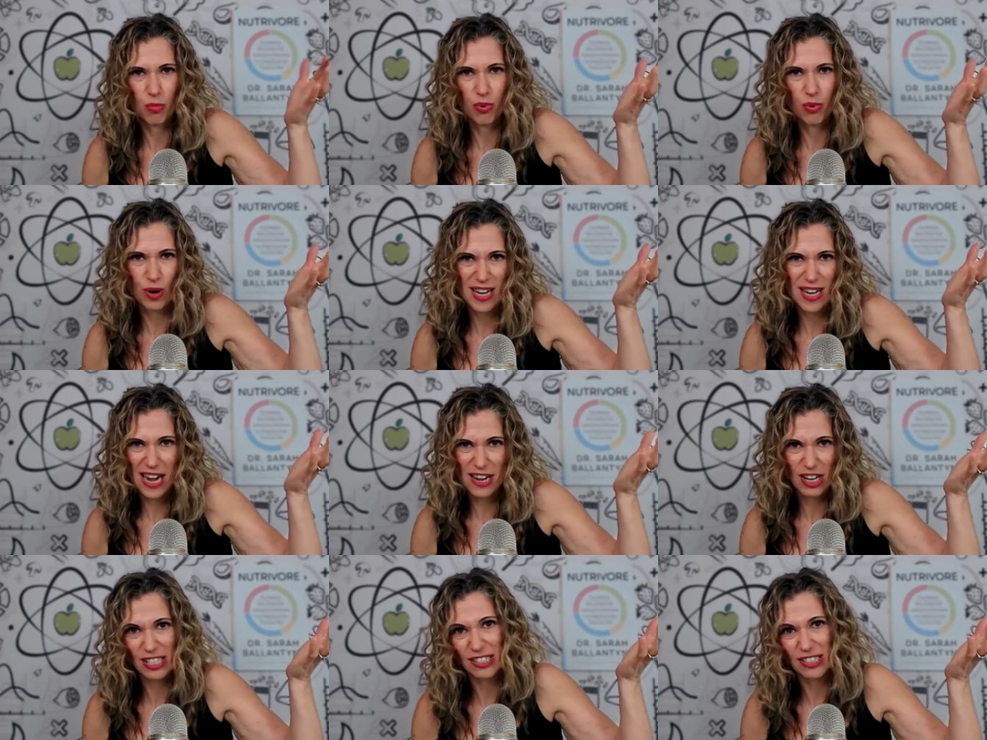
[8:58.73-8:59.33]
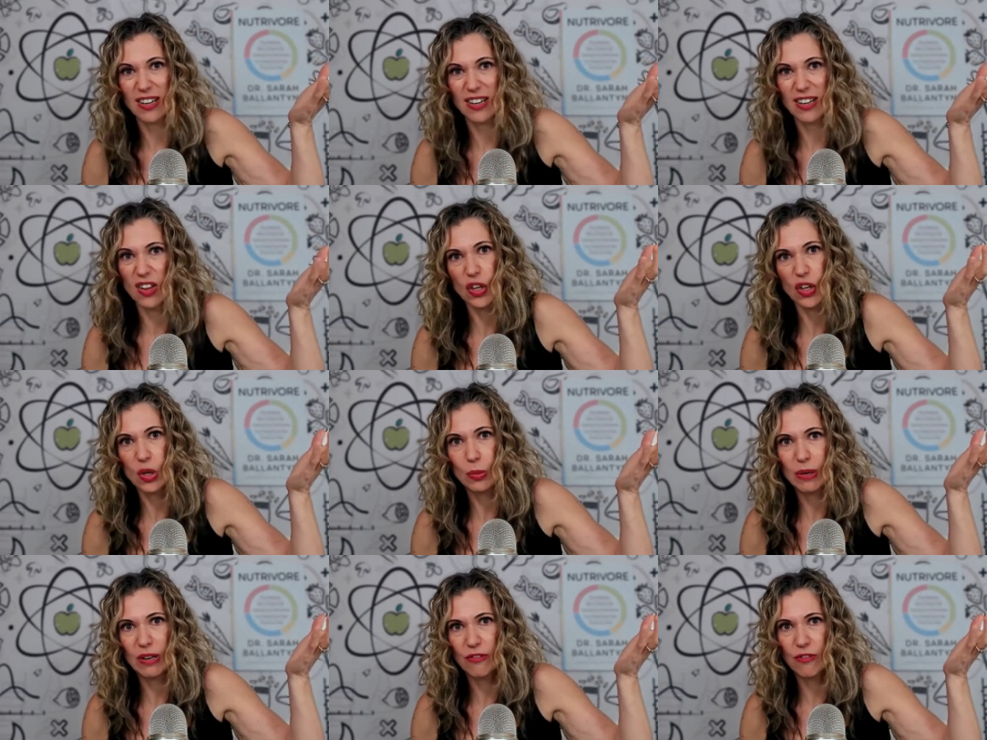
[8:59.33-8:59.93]
redigested a
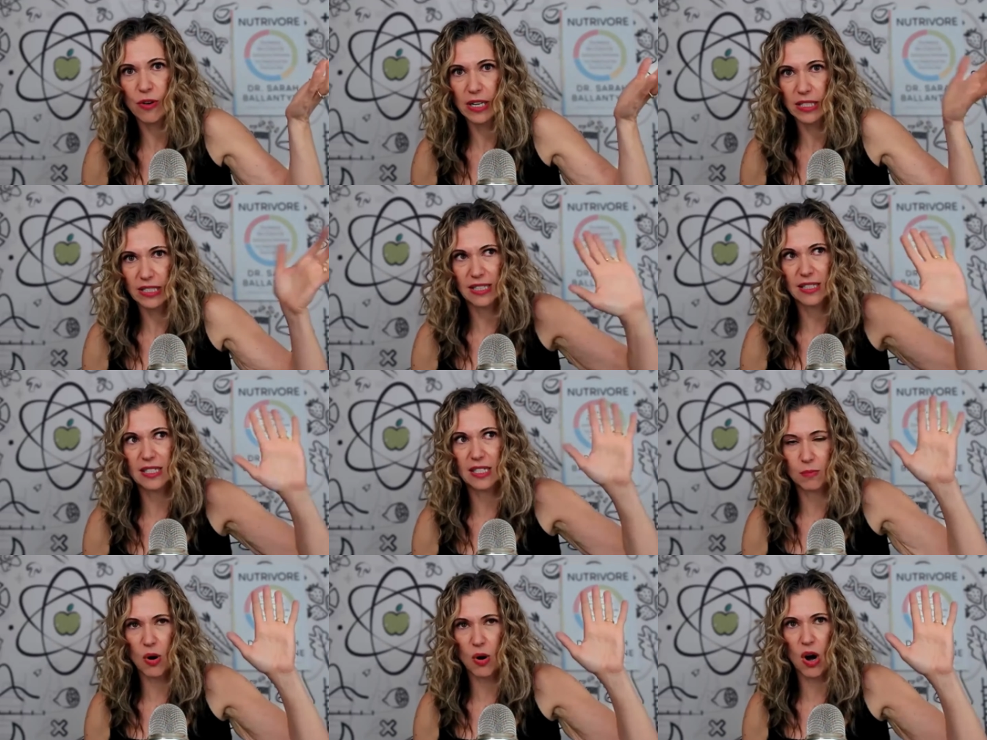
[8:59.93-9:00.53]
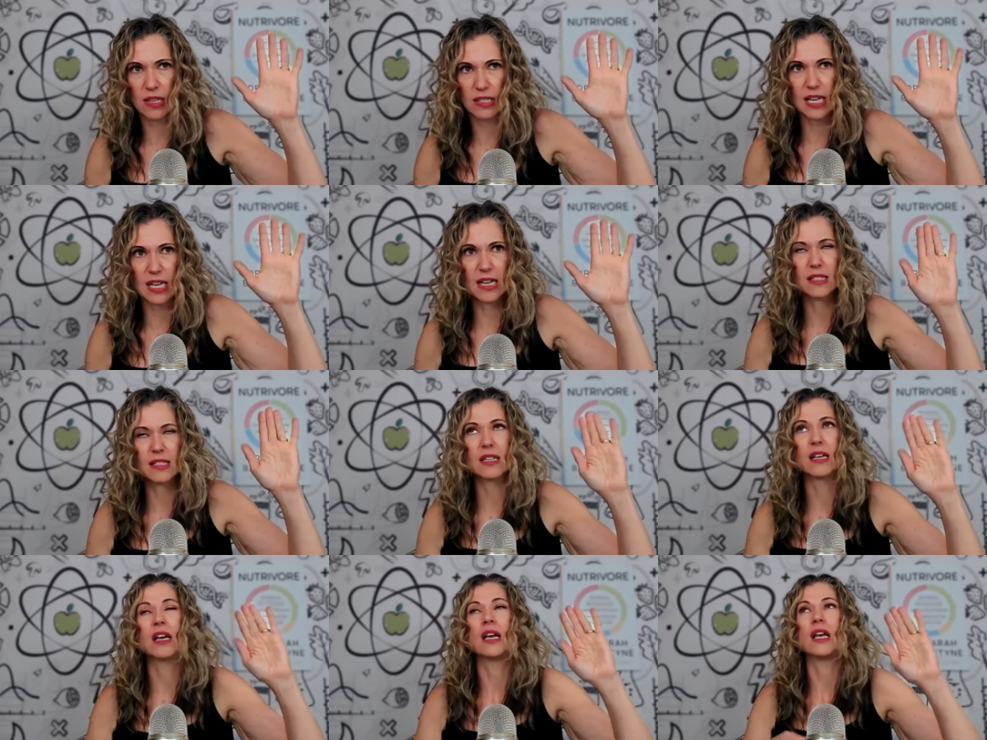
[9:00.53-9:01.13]
little bit for us because it's
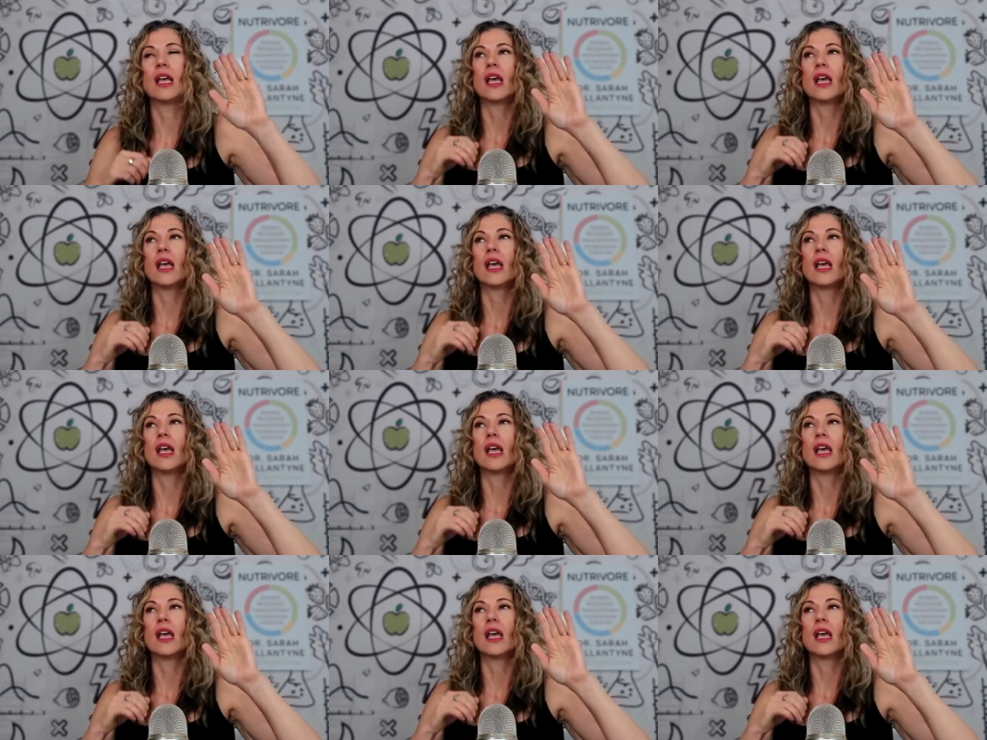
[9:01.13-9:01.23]
processed.